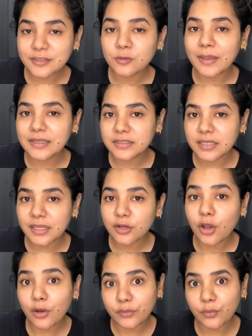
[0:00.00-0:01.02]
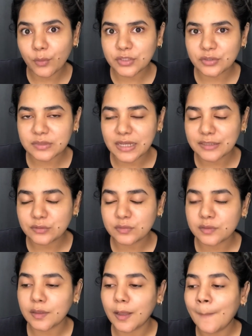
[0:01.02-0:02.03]
To maintain how you want your tattoo
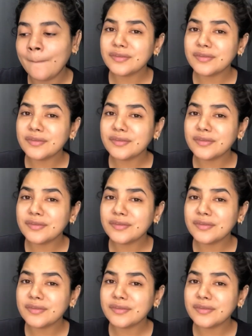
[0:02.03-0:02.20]
to look.